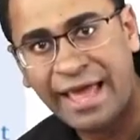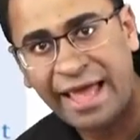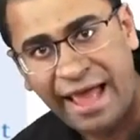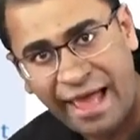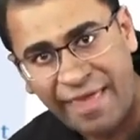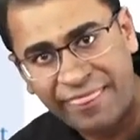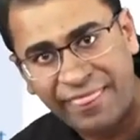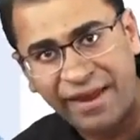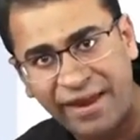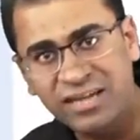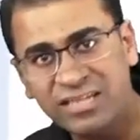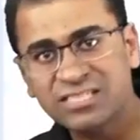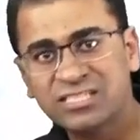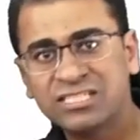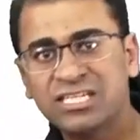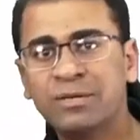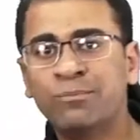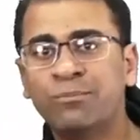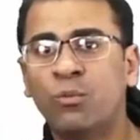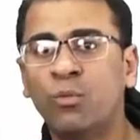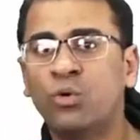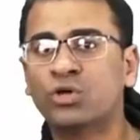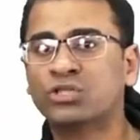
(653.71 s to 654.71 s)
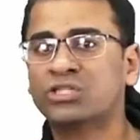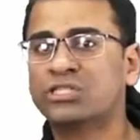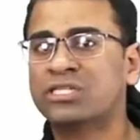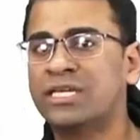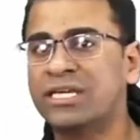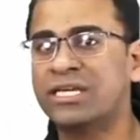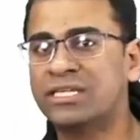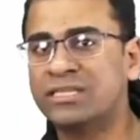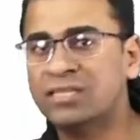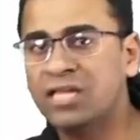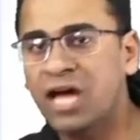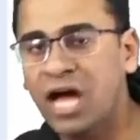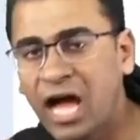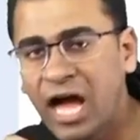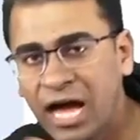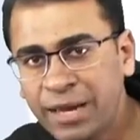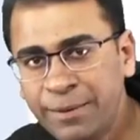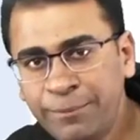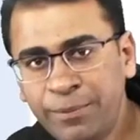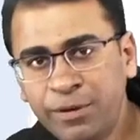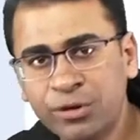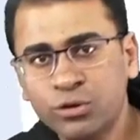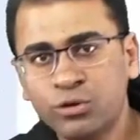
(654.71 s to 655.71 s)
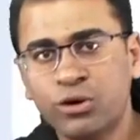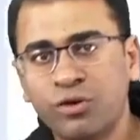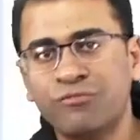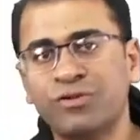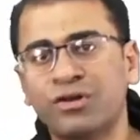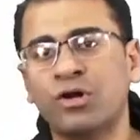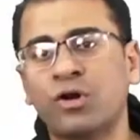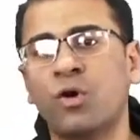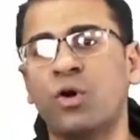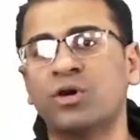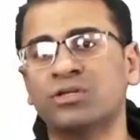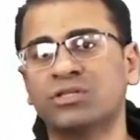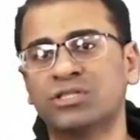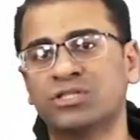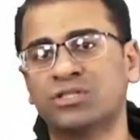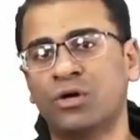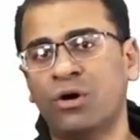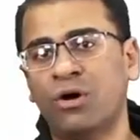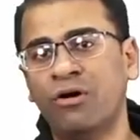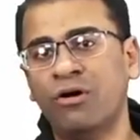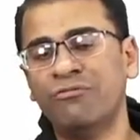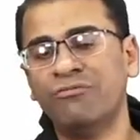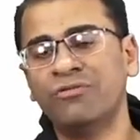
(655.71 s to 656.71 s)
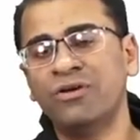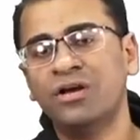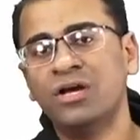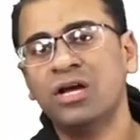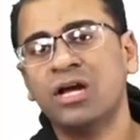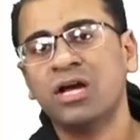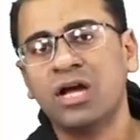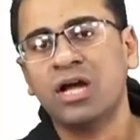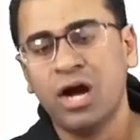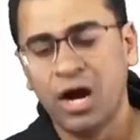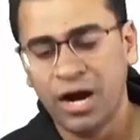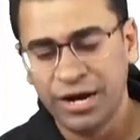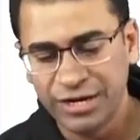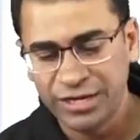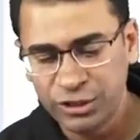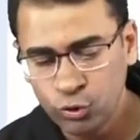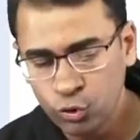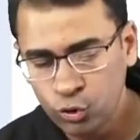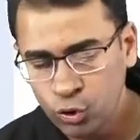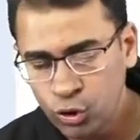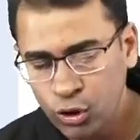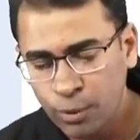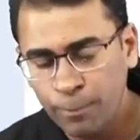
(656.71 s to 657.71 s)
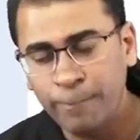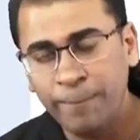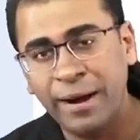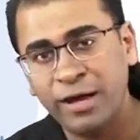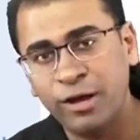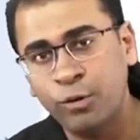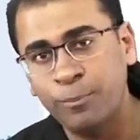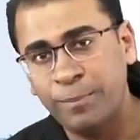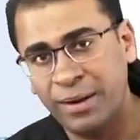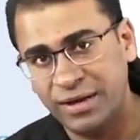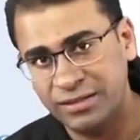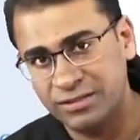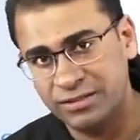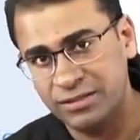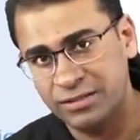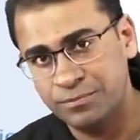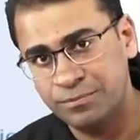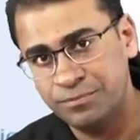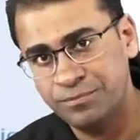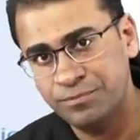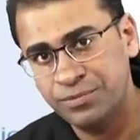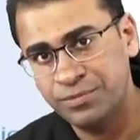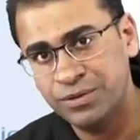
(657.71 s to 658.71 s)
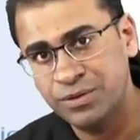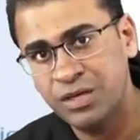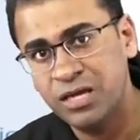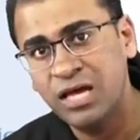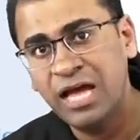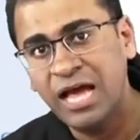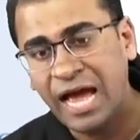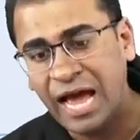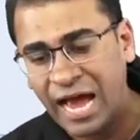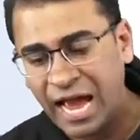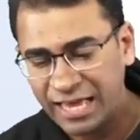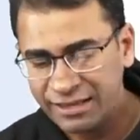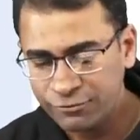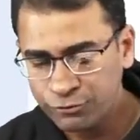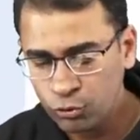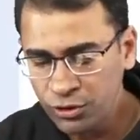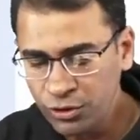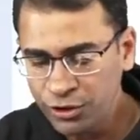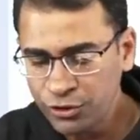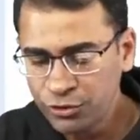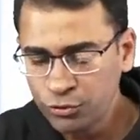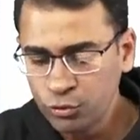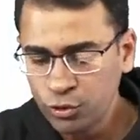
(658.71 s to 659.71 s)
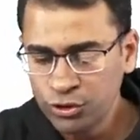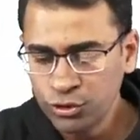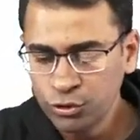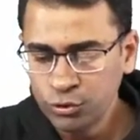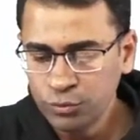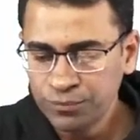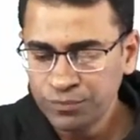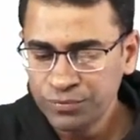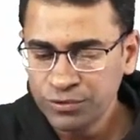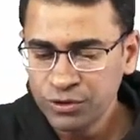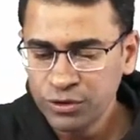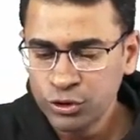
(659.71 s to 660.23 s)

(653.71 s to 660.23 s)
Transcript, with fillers: and that is seen mostly in the hypertrophic causes of cardiomyopathy. As I already told you,